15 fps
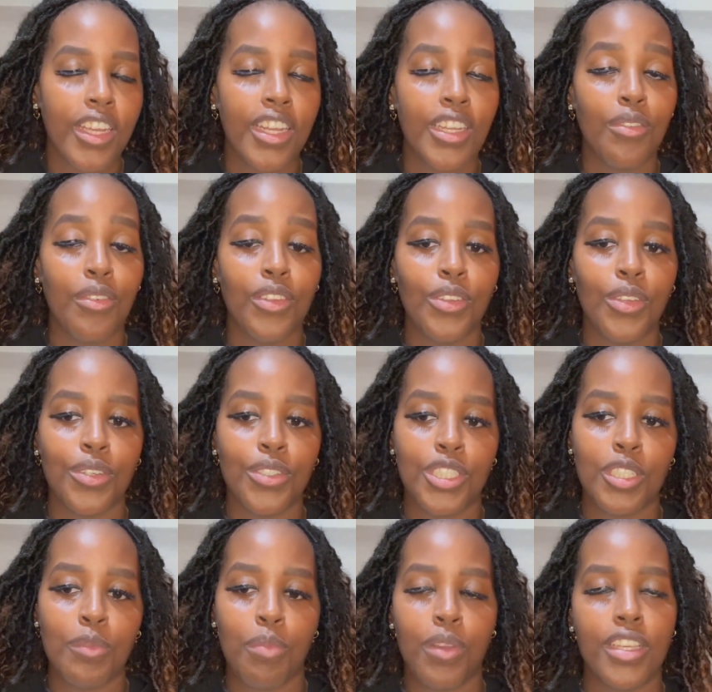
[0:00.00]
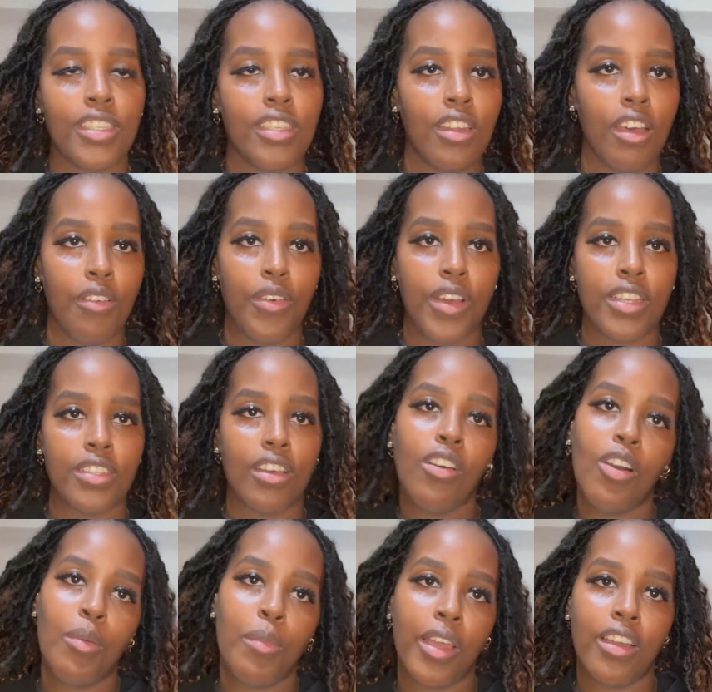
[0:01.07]
And even though she plays it off as,
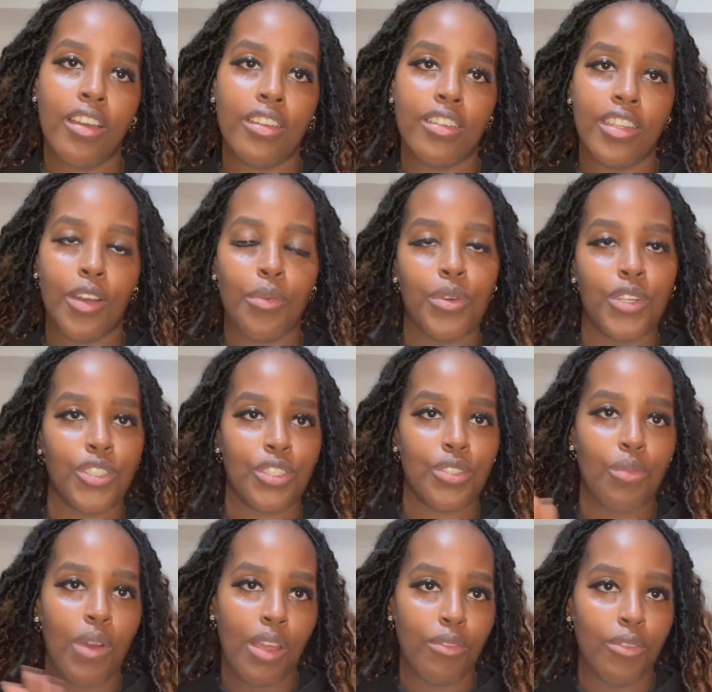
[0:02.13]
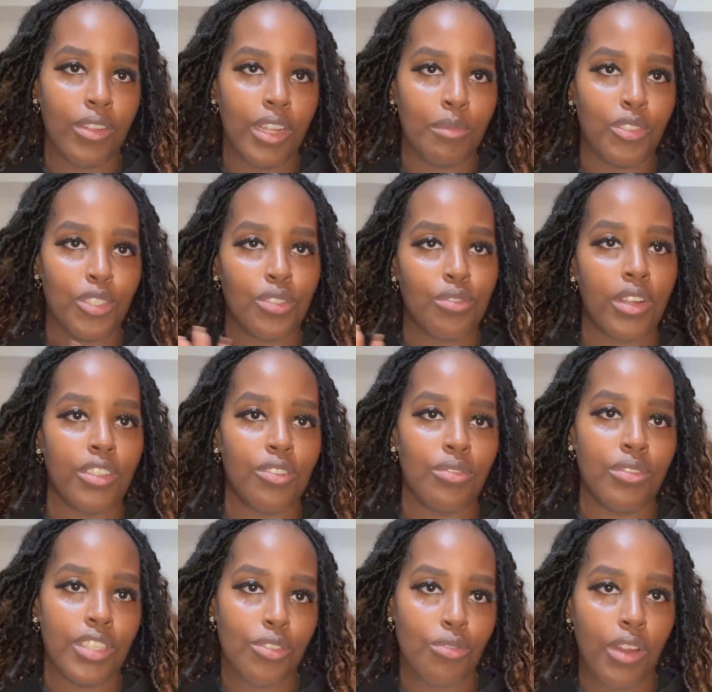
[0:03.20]
oh my god, now we're just rivals, I'm just trying
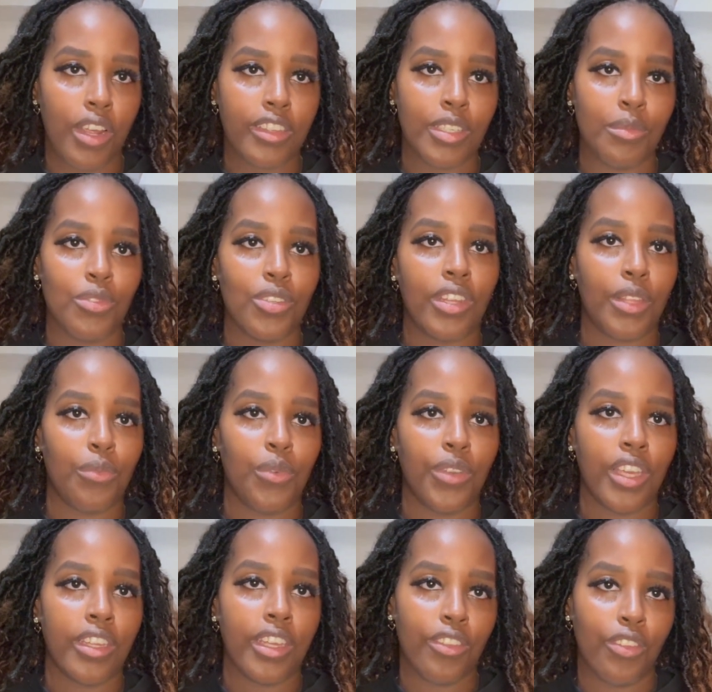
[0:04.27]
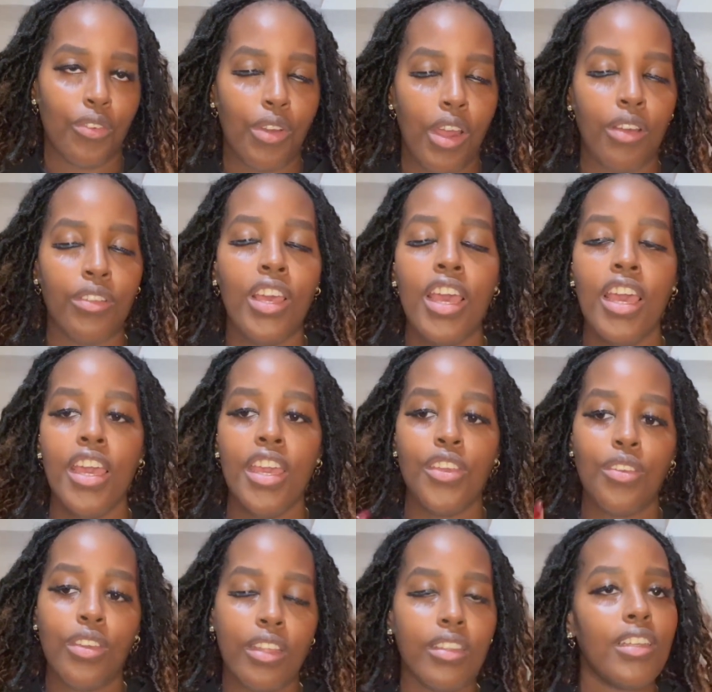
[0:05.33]
to distract him so that we can get the crown,
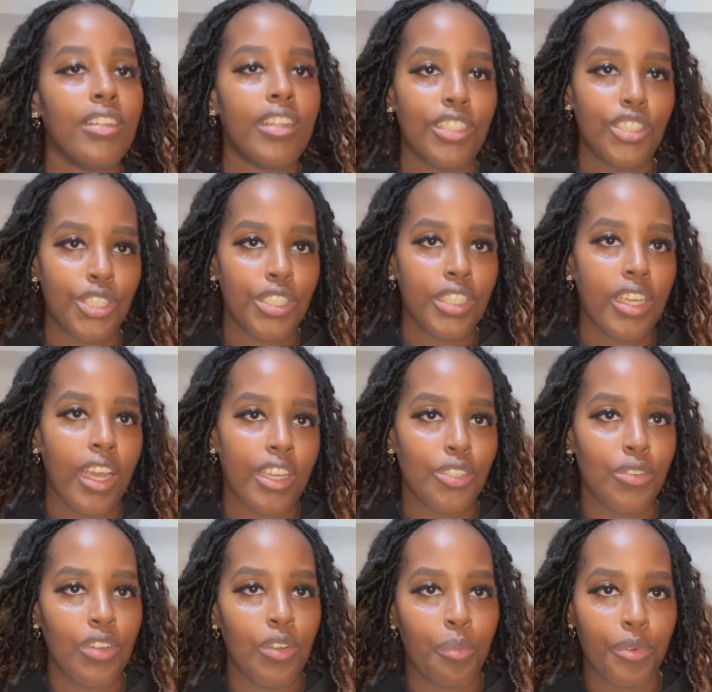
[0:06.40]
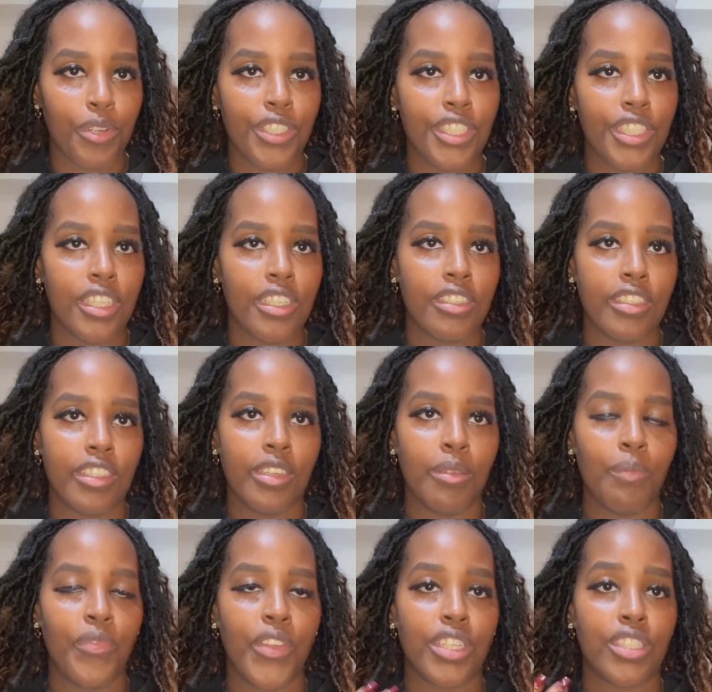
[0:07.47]
you can tell that she actually appreciates
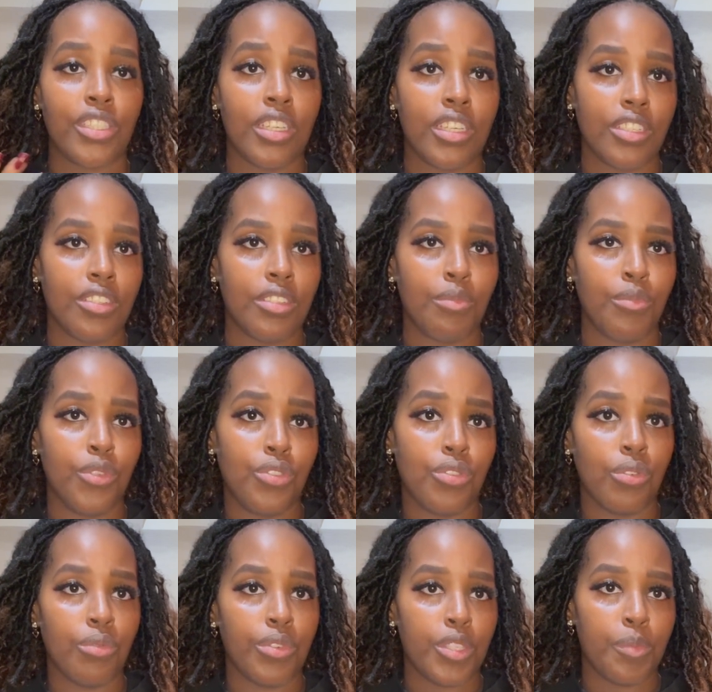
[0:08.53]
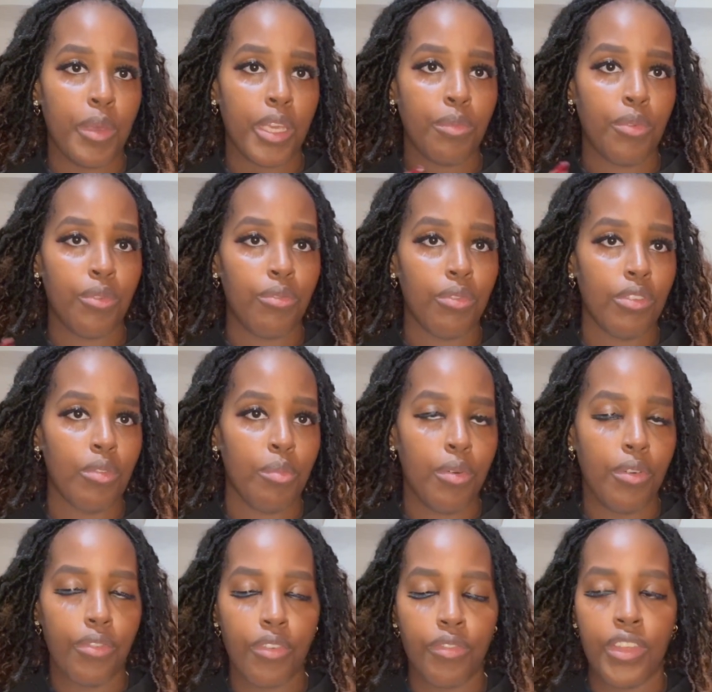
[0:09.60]
him, that there's mutual respect between the
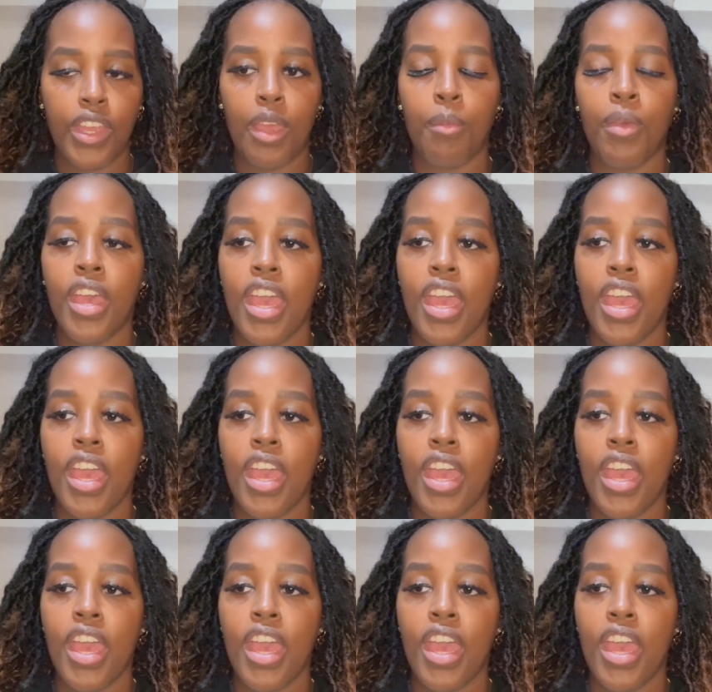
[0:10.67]
both of them,